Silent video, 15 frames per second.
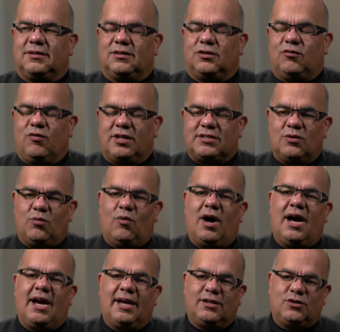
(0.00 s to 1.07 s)
the reason
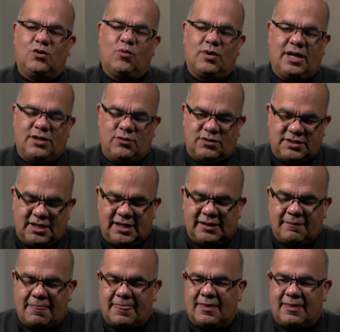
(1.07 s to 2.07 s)
why I do what I do today.